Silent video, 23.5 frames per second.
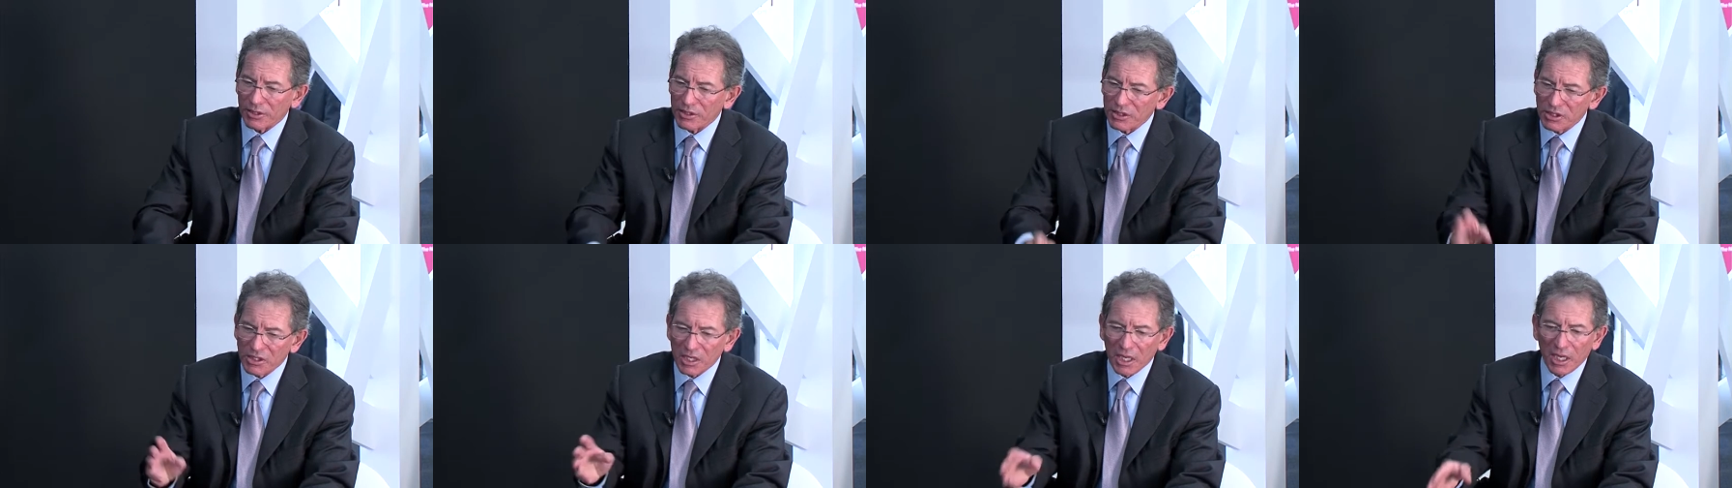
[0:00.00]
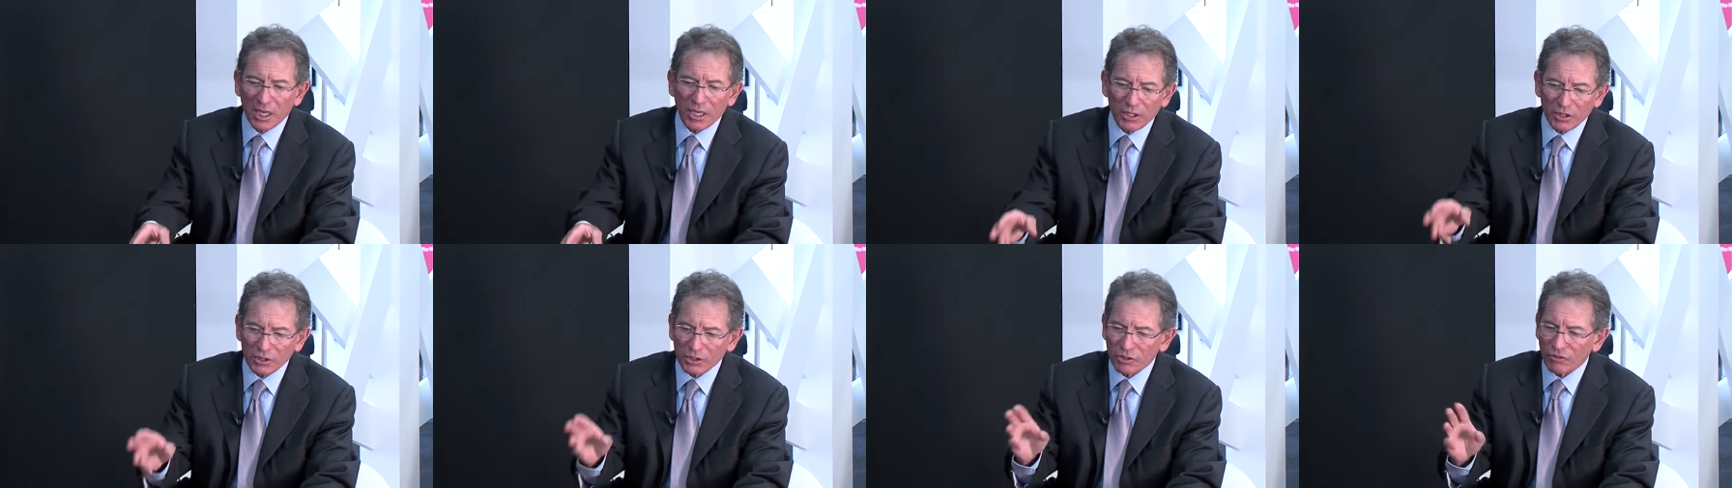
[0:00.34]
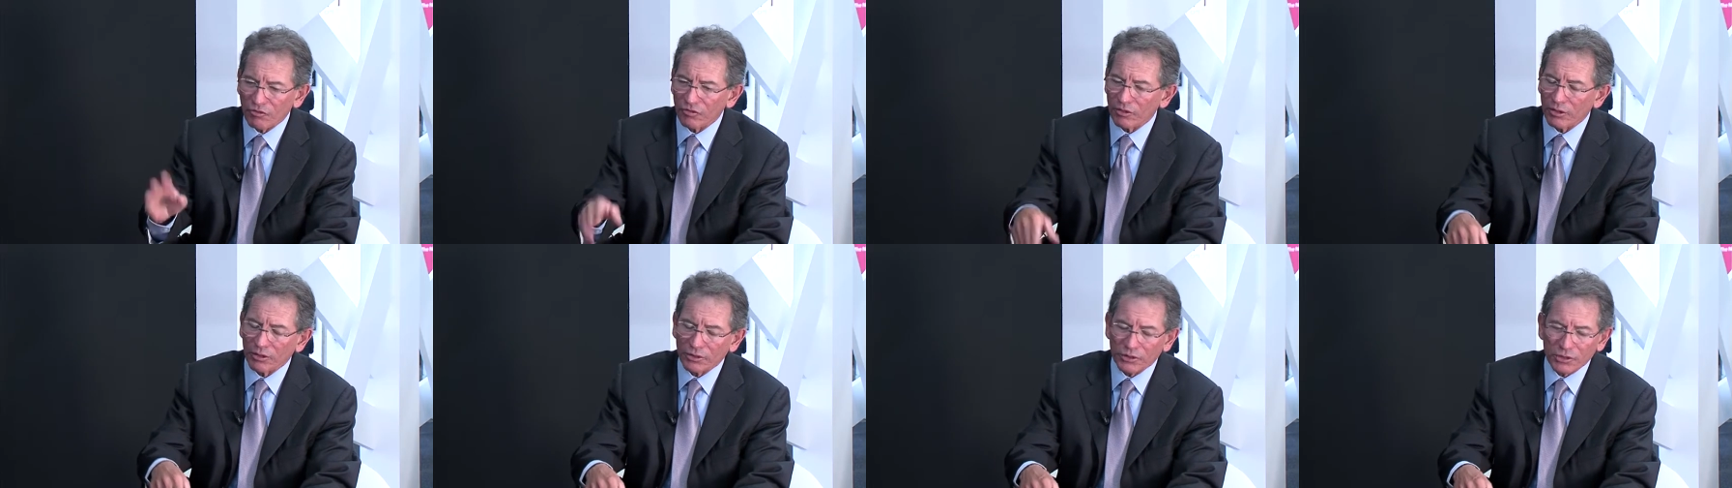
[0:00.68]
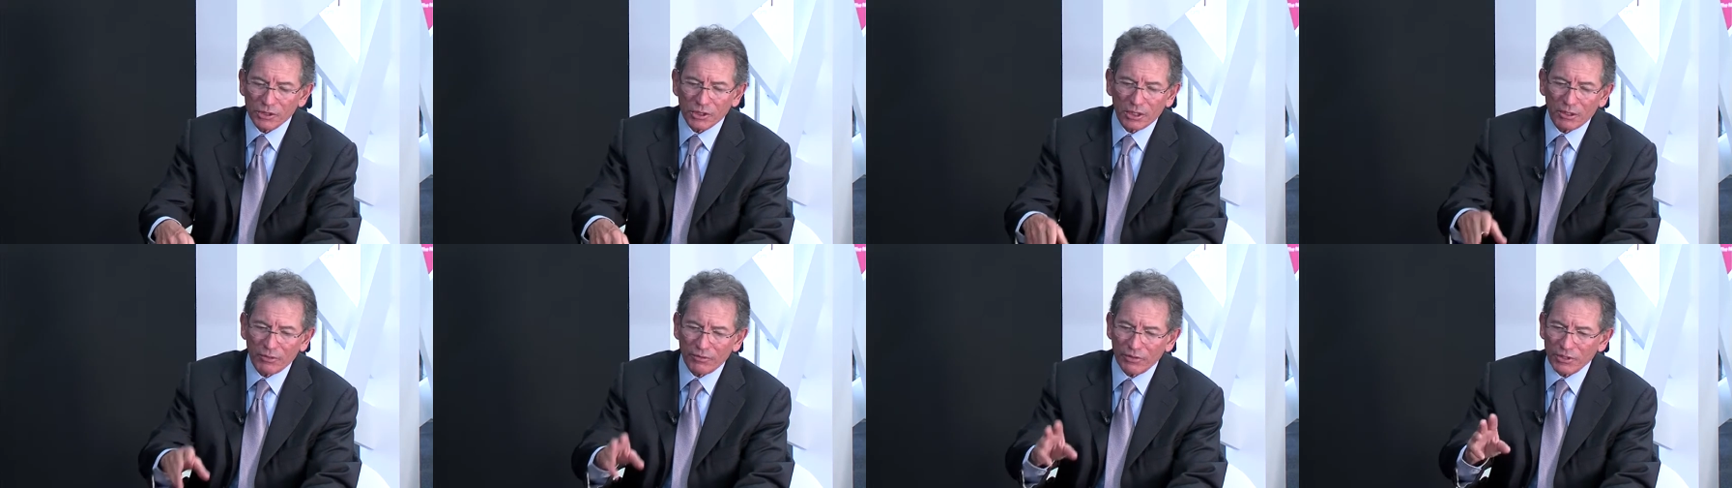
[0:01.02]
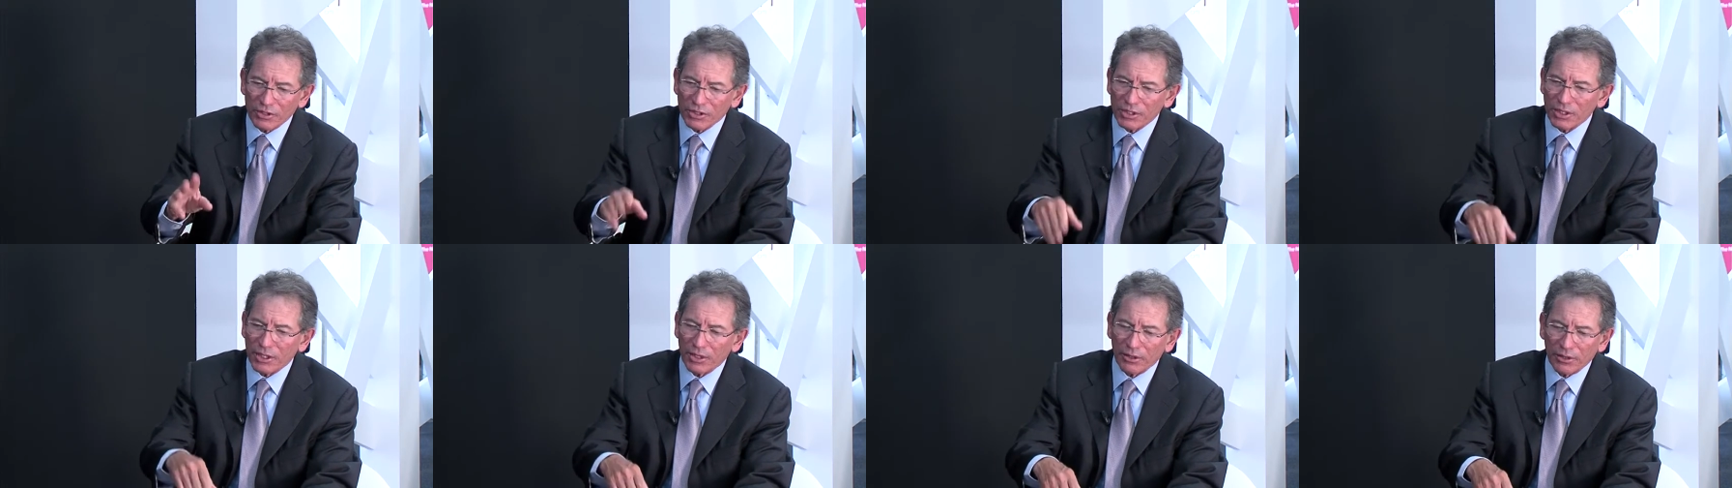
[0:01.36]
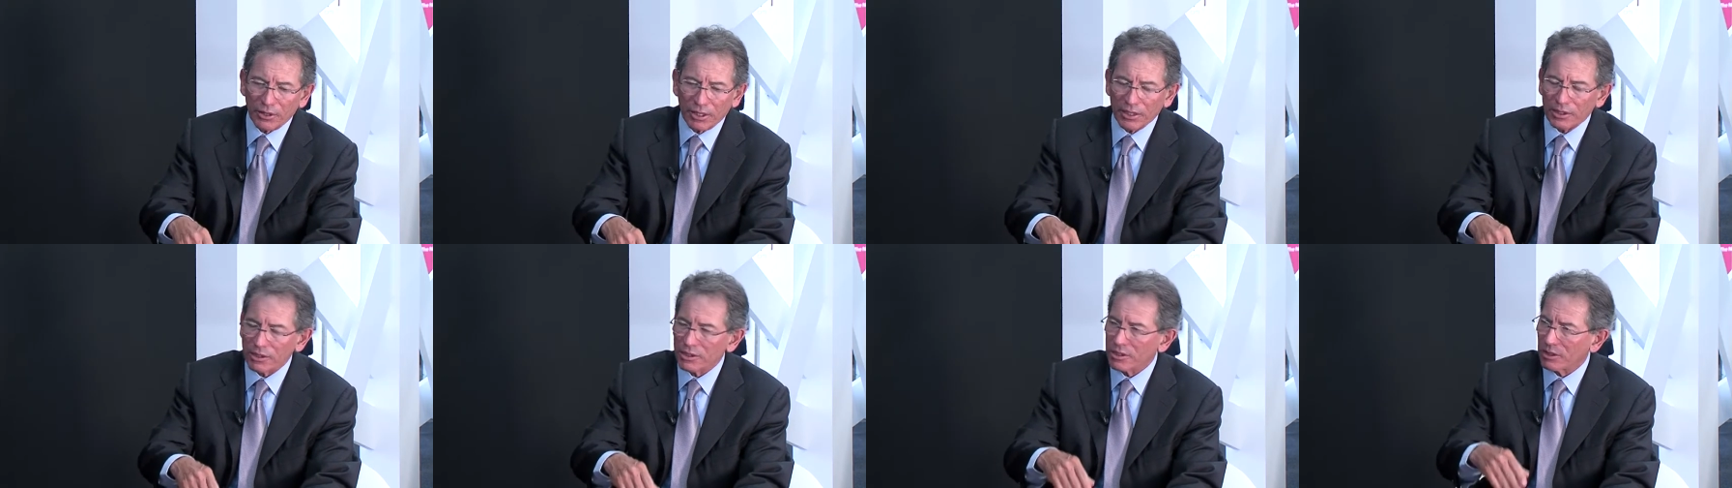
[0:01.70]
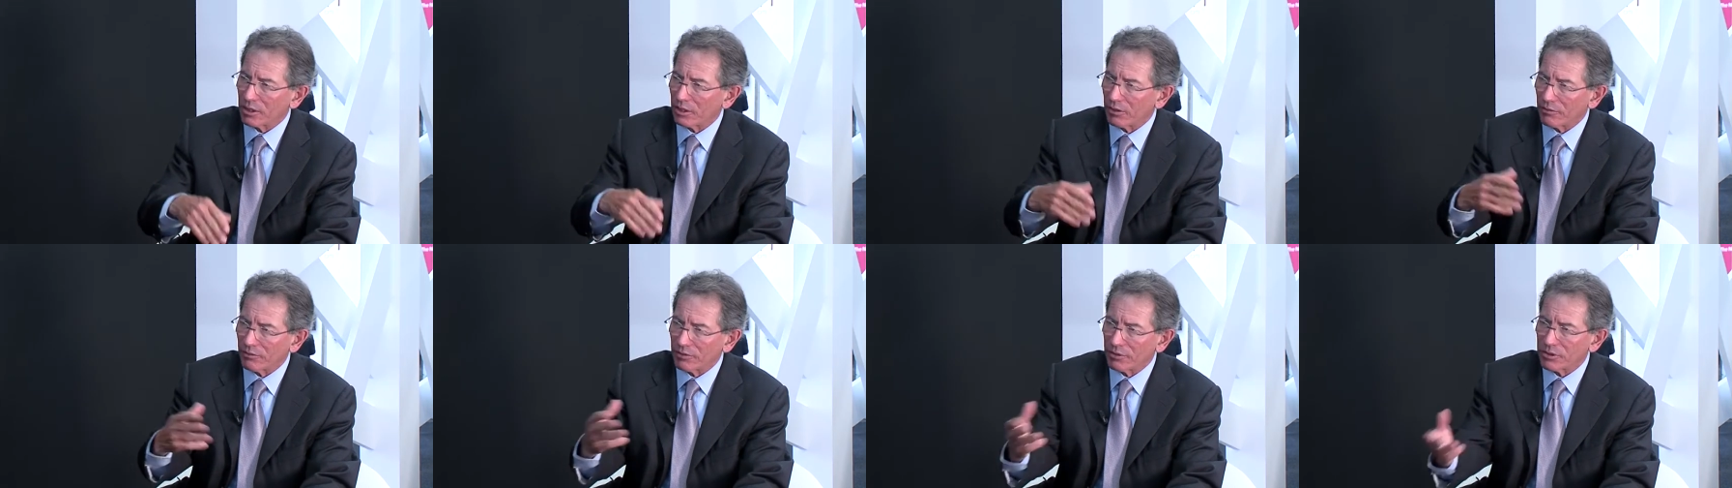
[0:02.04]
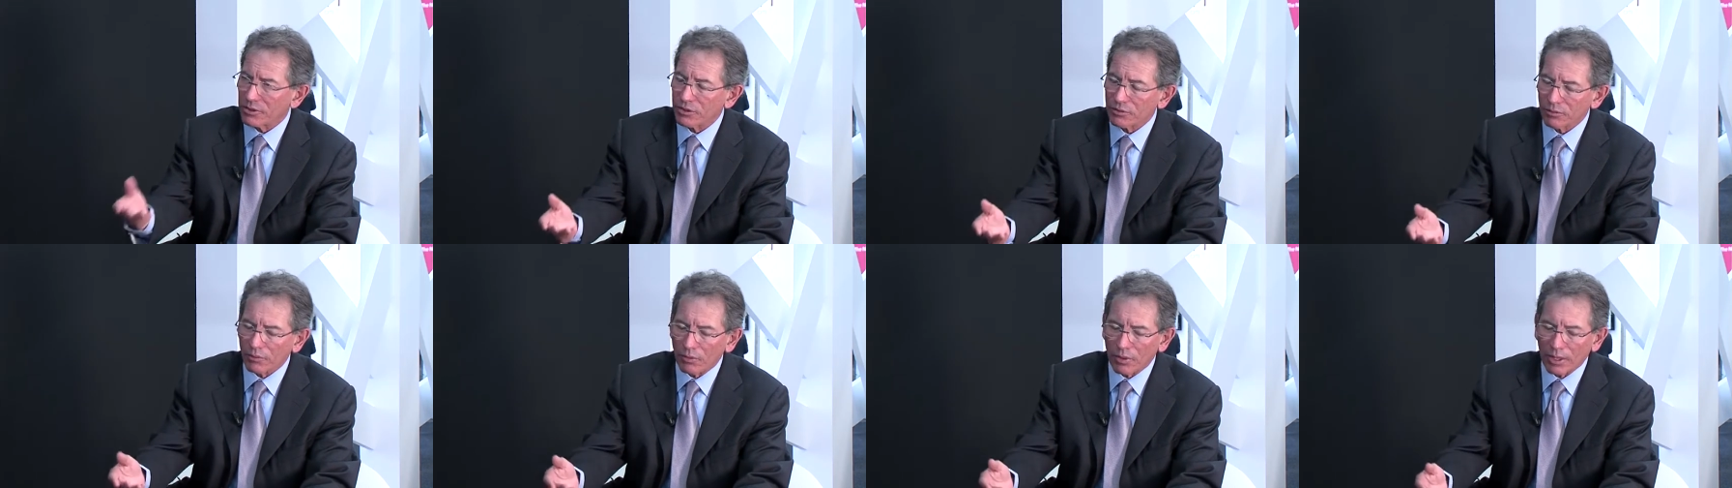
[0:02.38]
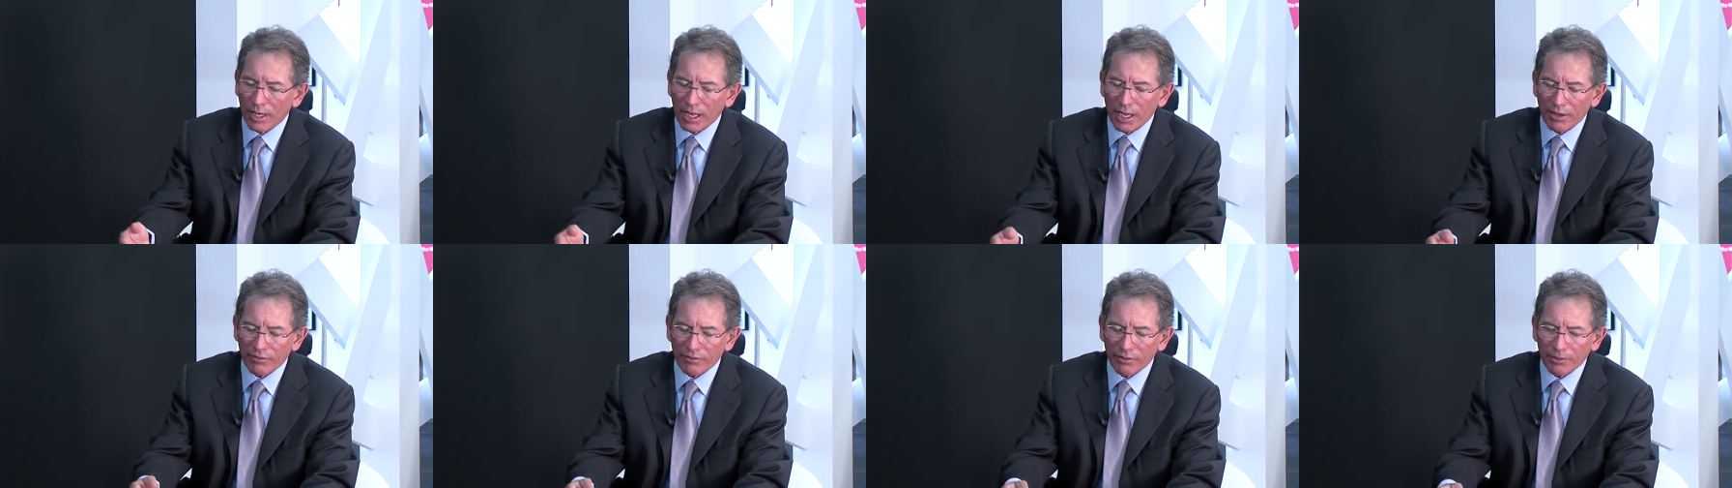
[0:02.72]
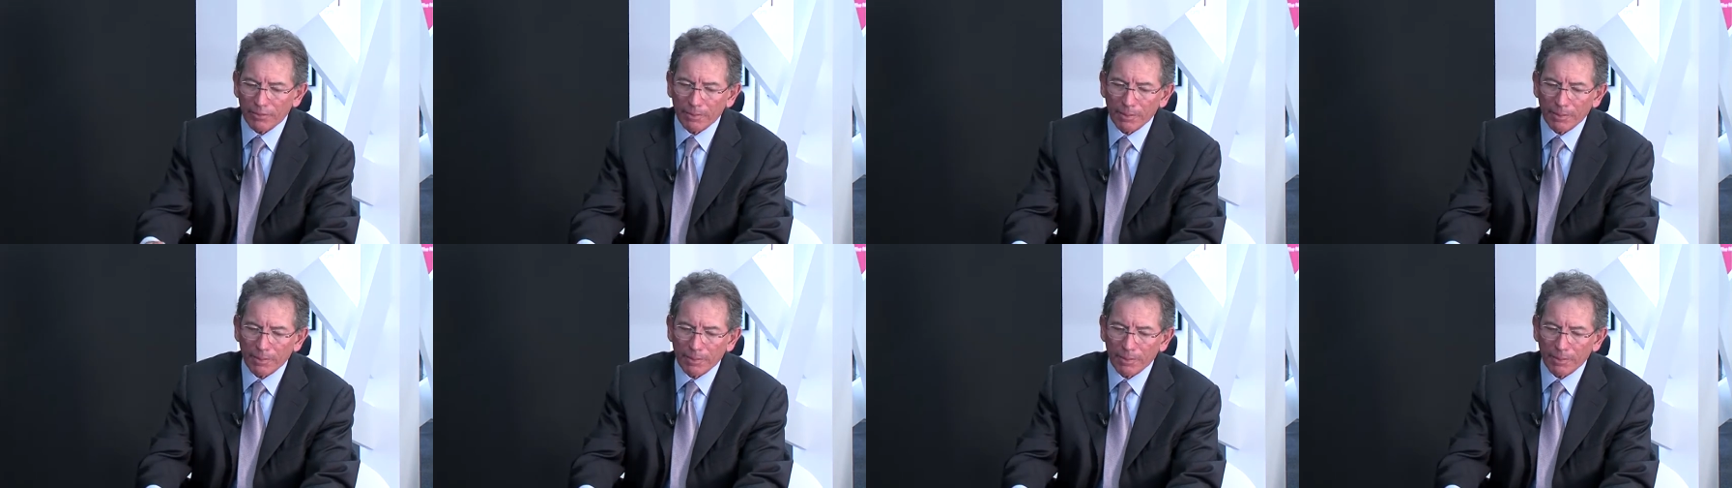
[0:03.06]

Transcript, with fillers: sales, field service, internet service, what have you.